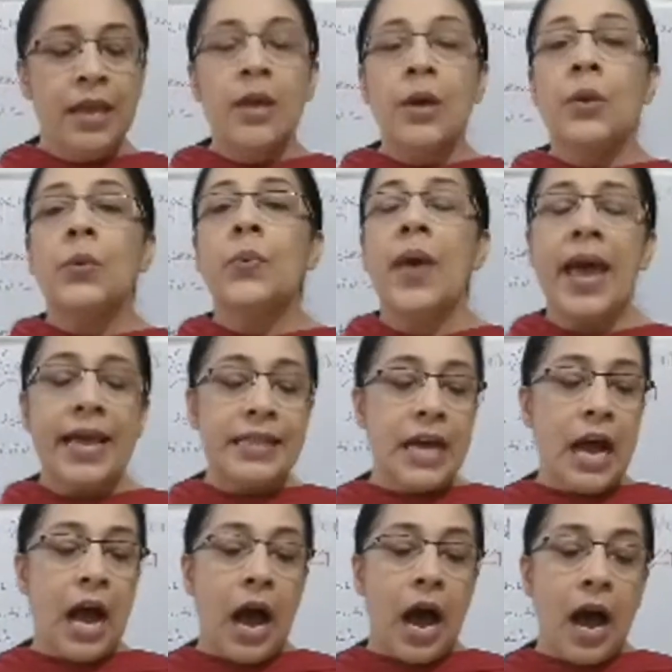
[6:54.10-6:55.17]
where the
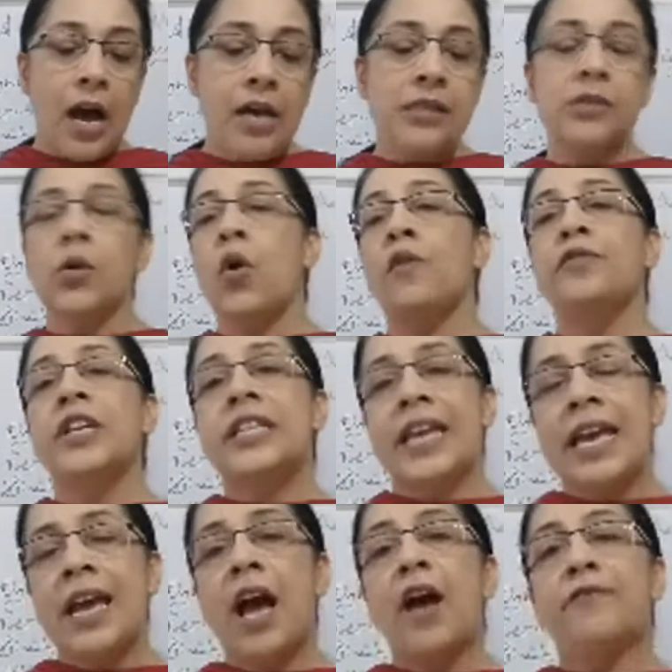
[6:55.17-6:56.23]
hours of the
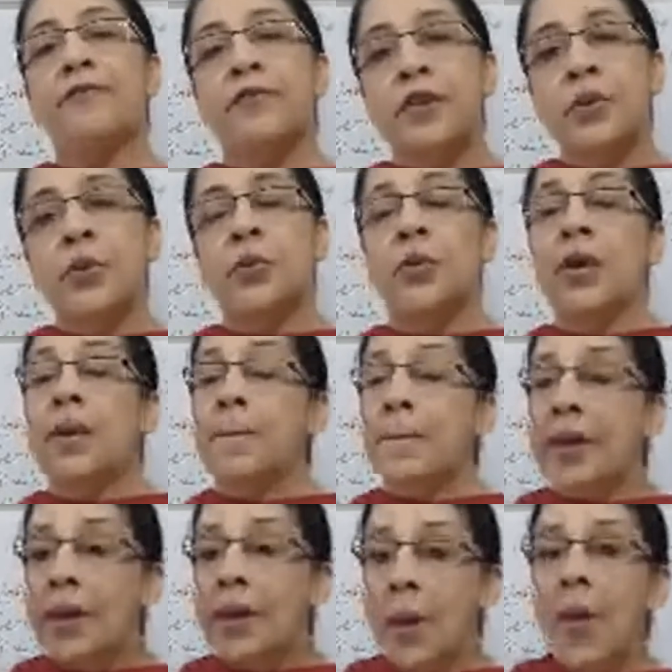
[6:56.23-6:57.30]
day are few,
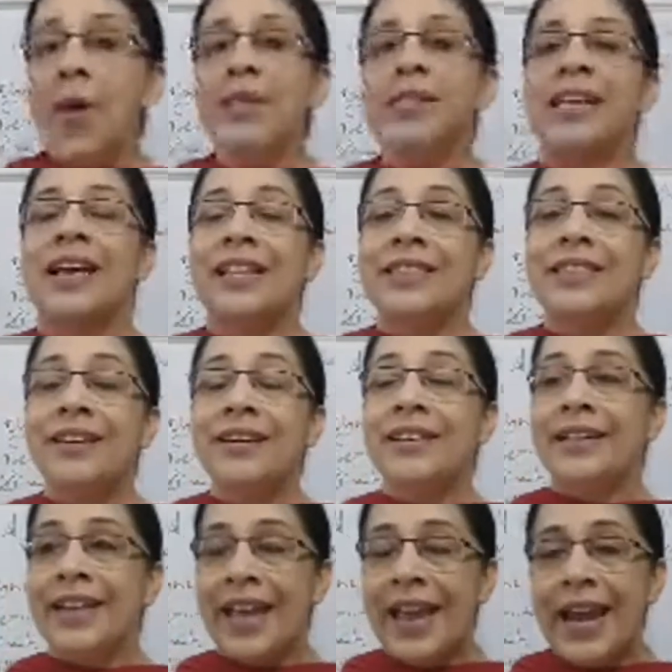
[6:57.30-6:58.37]
because the
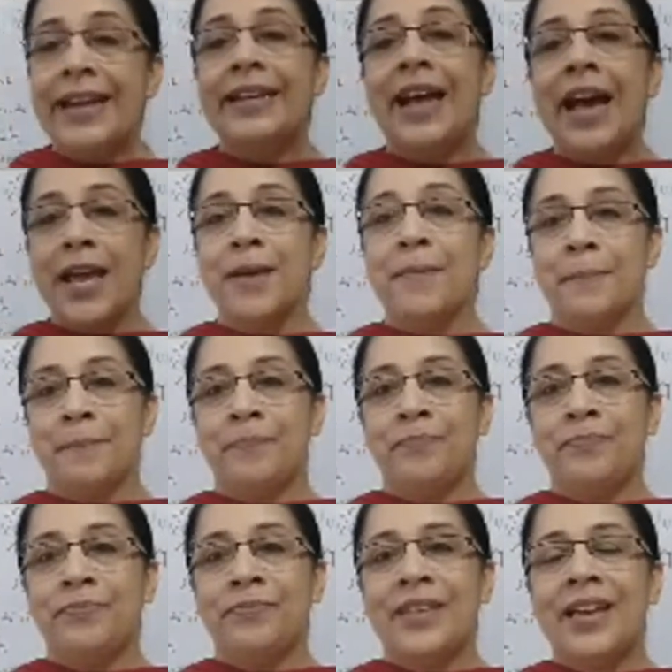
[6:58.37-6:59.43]
daytime
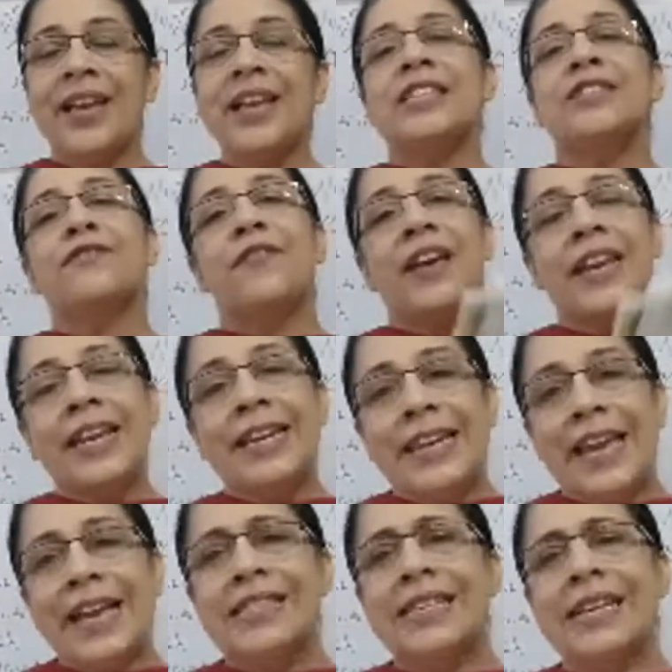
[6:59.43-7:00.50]
is
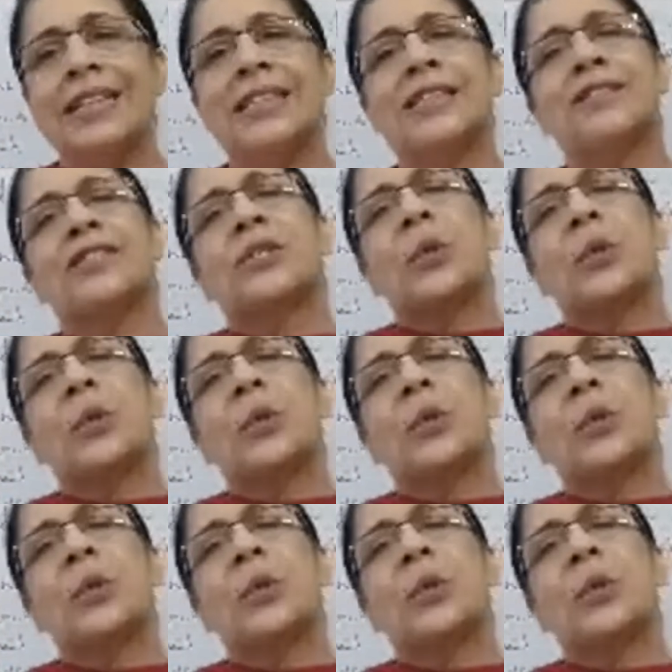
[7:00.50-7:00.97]
very less. It's